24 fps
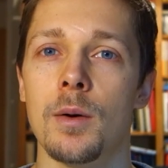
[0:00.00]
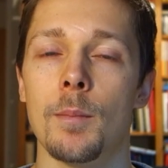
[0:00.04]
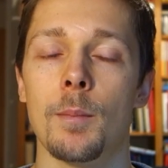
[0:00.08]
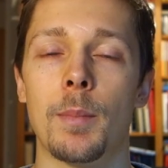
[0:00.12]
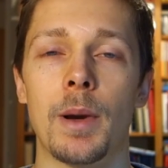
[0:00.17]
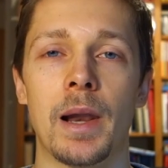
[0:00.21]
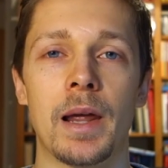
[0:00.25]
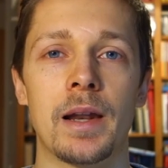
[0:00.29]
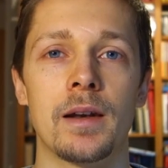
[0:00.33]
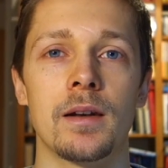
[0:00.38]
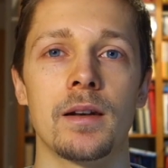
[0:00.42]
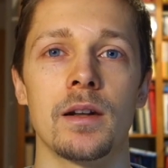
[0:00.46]

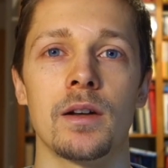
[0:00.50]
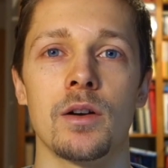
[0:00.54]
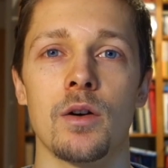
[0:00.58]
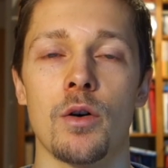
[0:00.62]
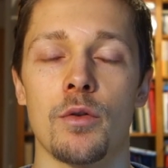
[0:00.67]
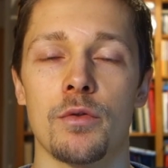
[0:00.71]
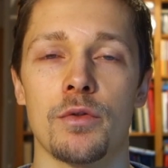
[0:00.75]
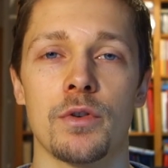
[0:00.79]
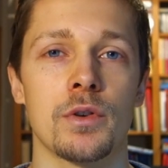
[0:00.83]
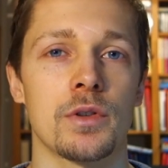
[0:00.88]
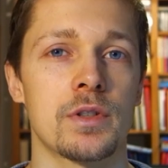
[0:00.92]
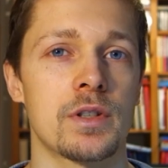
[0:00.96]
blending
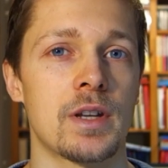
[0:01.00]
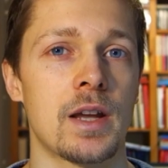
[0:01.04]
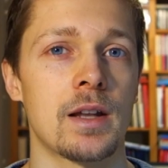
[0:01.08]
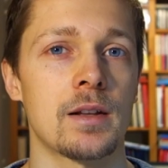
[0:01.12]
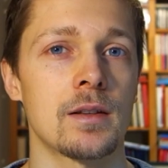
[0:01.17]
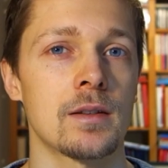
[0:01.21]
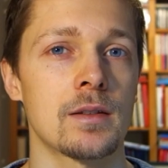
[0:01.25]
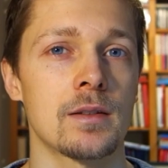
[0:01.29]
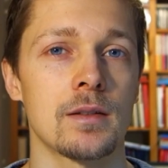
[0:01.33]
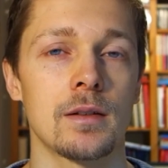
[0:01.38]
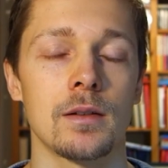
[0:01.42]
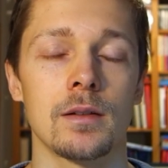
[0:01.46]
of your
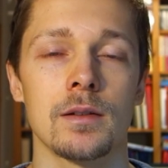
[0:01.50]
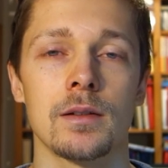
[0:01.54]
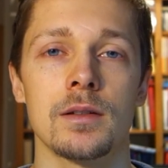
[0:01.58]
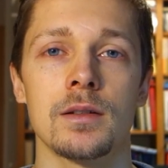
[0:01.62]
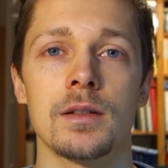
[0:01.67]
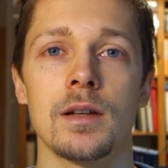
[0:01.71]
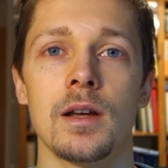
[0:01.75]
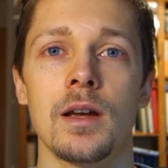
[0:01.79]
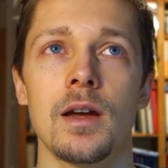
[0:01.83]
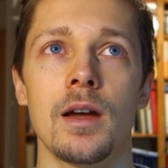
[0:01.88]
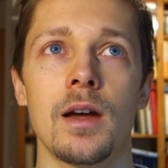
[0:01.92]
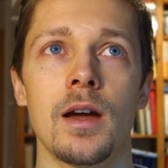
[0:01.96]

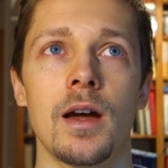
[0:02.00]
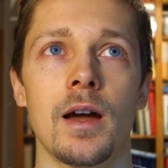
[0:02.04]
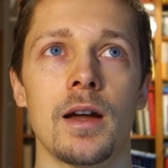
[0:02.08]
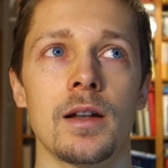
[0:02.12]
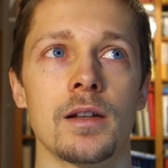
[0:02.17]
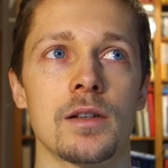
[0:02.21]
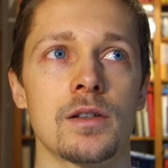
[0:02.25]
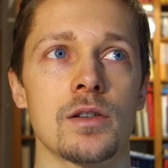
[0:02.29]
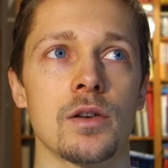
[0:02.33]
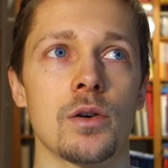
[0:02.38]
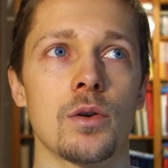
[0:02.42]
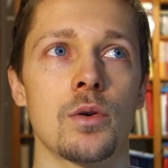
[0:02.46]
senses.
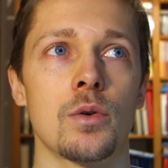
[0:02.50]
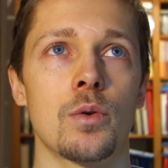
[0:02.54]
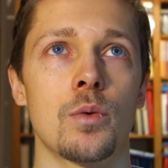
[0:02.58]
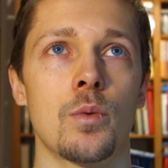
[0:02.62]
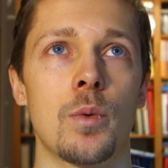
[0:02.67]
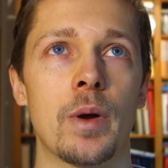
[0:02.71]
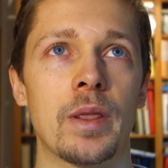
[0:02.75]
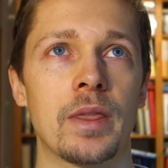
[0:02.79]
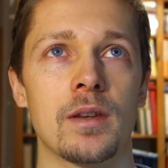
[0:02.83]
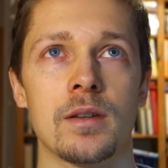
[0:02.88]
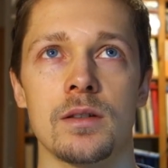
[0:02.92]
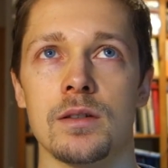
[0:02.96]
And so
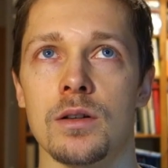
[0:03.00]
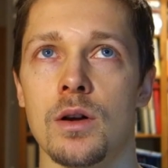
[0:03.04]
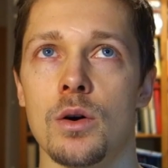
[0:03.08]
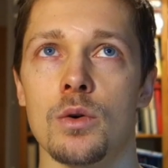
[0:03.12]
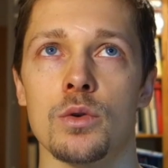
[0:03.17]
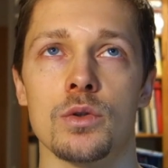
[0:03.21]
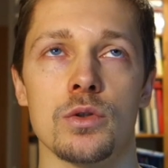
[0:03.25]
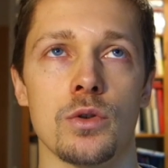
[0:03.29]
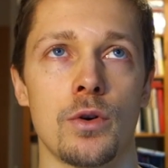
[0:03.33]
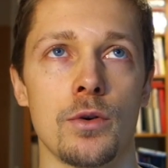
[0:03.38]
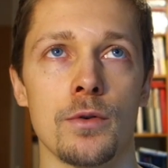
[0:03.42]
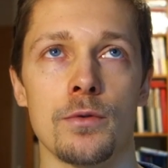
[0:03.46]
when this
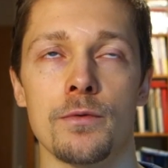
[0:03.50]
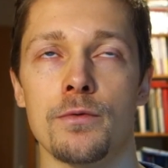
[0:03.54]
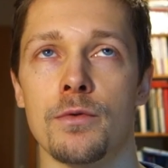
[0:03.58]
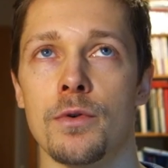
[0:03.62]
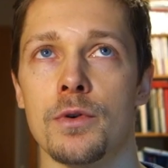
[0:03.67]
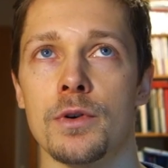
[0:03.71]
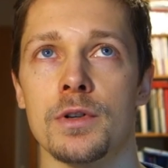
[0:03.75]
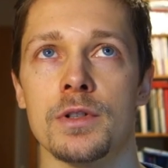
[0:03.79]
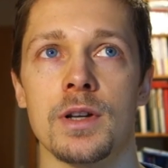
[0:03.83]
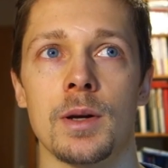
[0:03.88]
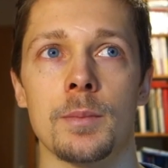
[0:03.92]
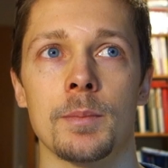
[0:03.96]
goes on
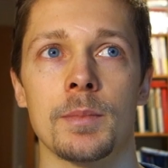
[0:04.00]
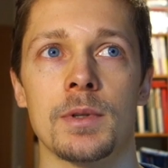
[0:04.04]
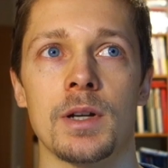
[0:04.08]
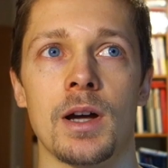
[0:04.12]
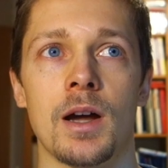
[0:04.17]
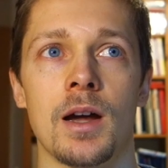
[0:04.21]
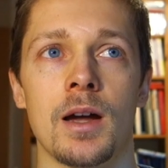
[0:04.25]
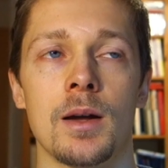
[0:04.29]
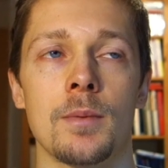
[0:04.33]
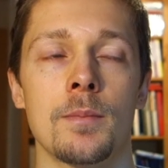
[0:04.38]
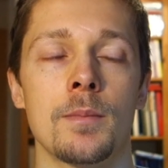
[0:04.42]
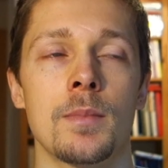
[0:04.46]
for some
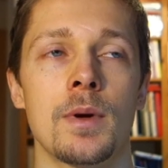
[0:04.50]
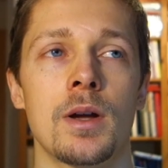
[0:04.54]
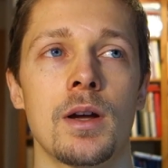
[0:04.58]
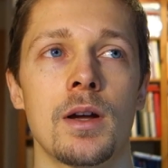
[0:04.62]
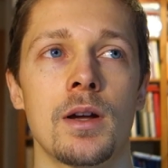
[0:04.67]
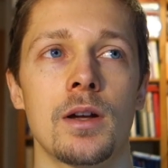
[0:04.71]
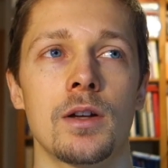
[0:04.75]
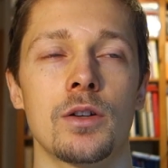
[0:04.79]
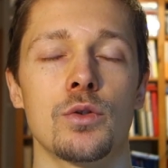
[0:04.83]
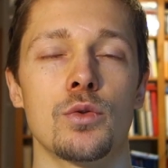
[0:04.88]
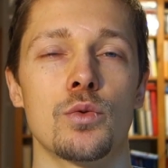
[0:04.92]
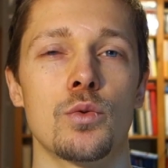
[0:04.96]
time,
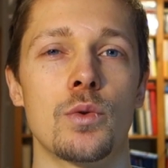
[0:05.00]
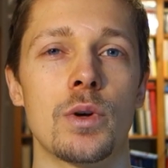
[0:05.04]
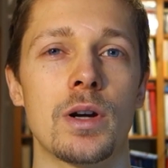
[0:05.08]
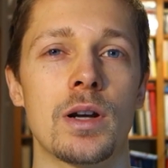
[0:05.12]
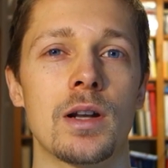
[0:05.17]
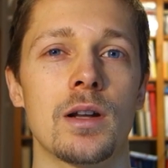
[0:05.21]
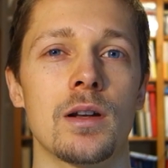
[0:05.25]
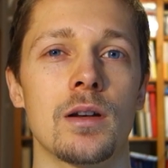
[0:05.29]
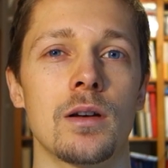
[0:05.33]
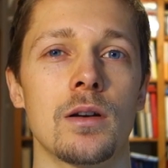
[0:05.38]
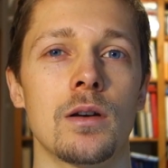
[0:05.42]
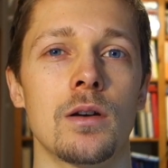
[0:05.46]
you
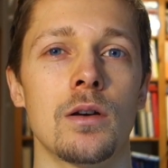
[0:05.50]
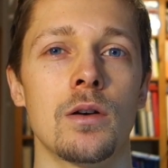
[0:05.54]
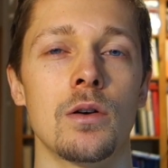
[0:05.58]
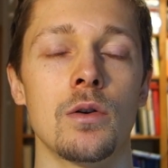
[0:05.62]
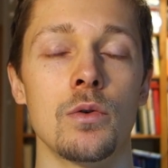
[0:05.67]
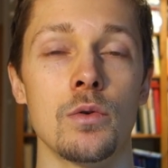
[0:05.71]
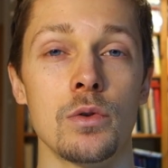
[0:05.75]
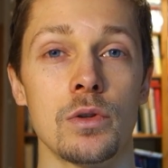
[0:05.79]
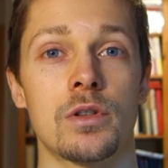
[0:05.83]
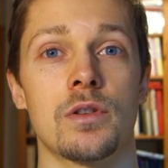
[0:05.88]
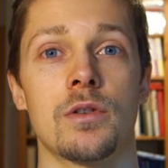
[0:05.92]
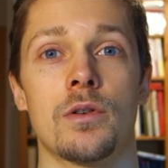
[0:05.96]
really
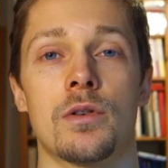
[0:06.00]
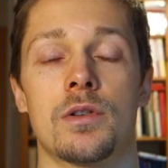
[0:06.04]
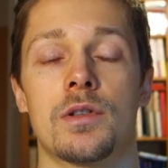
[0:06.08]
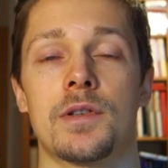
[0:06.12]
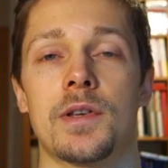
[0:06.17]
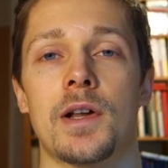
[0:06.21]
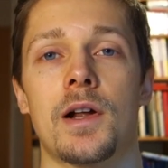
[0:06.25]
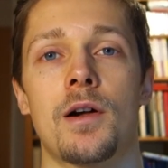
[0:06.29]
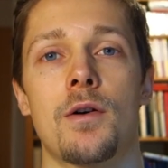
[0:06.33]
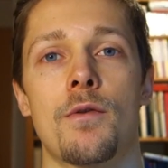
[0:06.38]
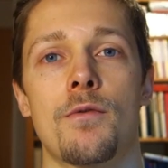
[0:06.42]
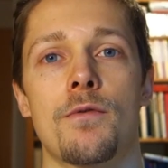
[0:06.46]
lose
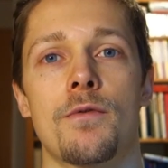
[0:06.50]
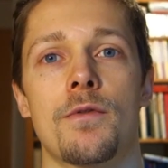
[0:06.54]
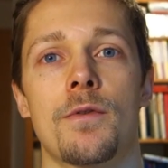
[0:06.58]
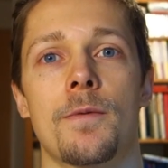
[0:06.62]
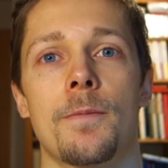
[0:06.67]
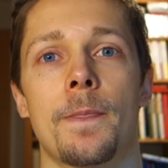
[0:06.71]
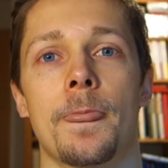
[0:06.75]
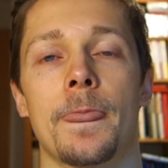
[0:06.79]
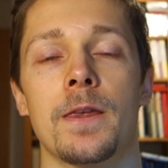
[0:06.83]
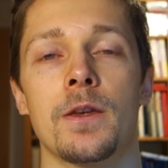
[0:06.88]
yourself,